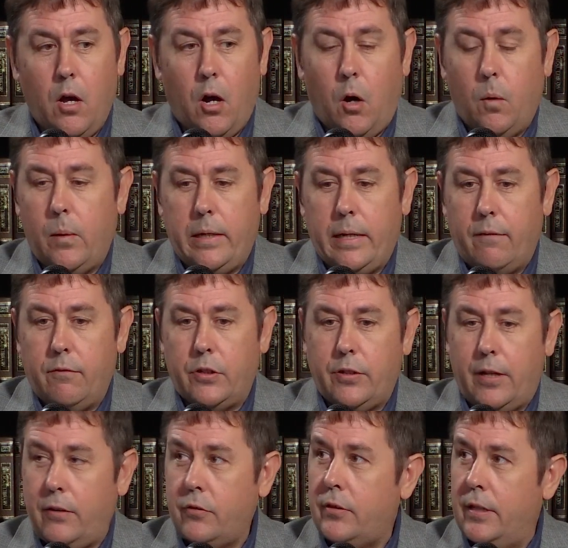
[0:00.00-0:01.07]
we never
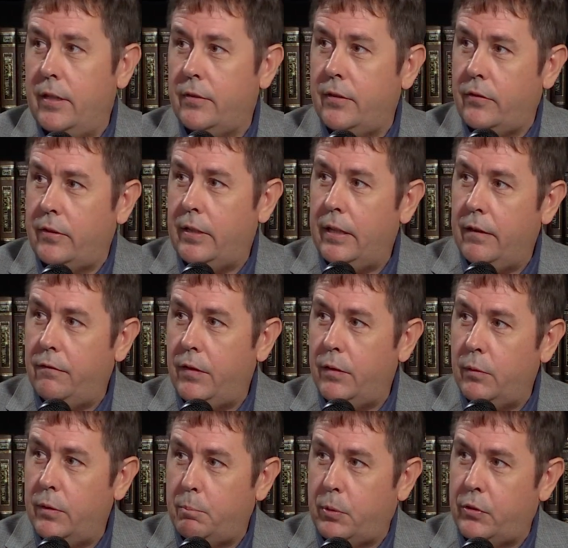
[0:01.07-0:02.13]
tested it to see if
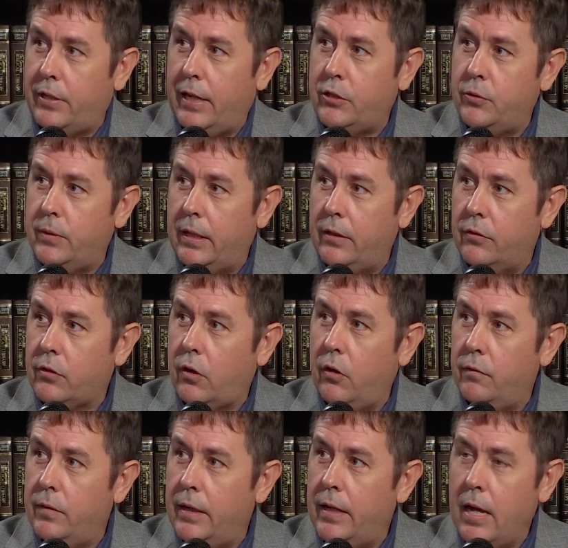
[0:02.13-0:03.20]
it would protect you against
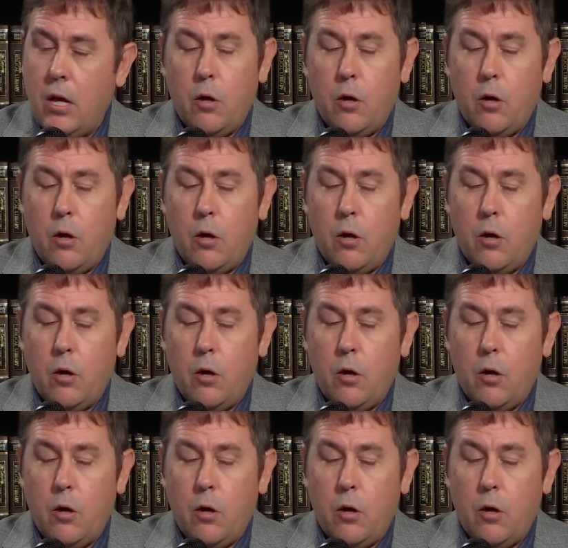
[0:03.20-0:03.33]
COVID.